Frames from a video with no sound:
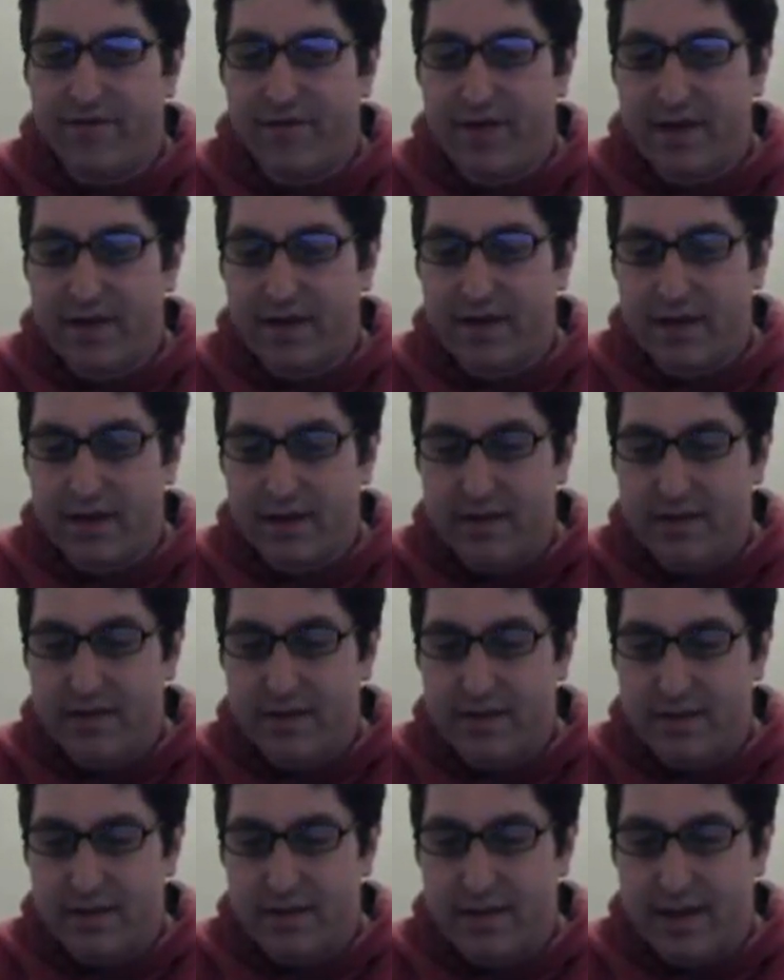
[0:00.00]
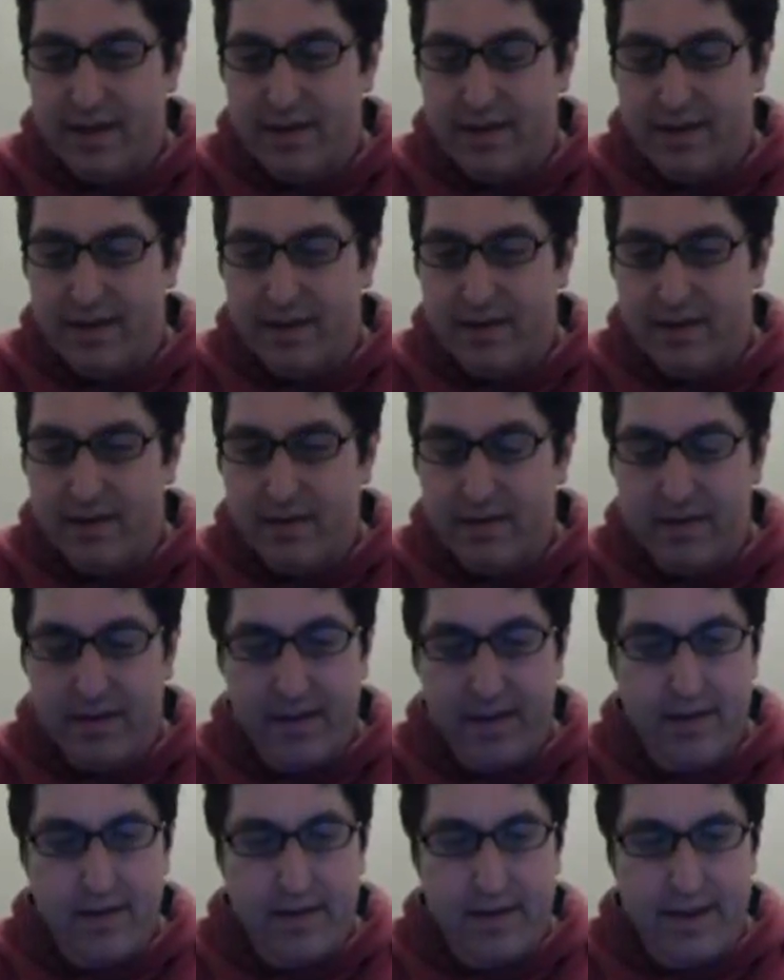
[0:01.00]
think like
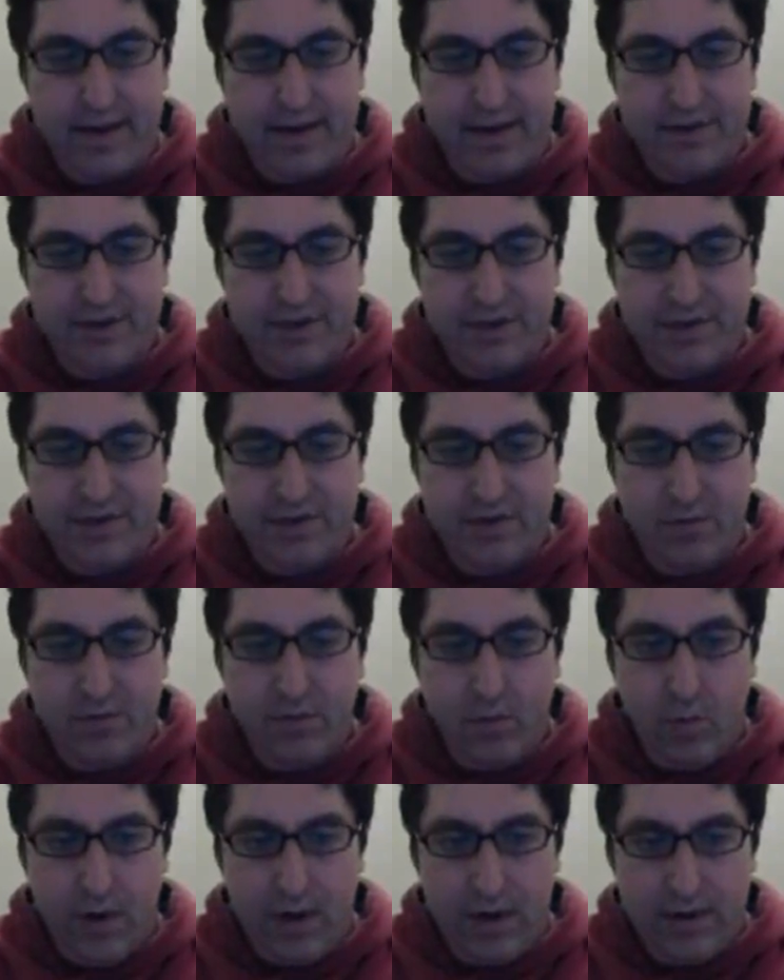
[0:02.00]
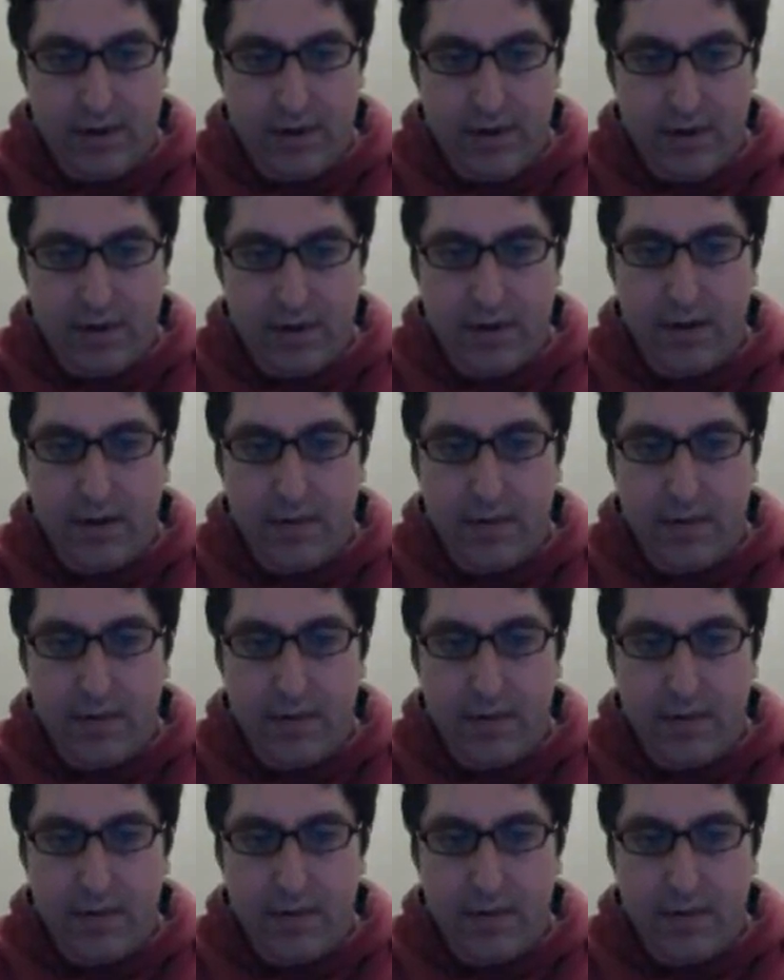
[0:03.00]
can I just do 1%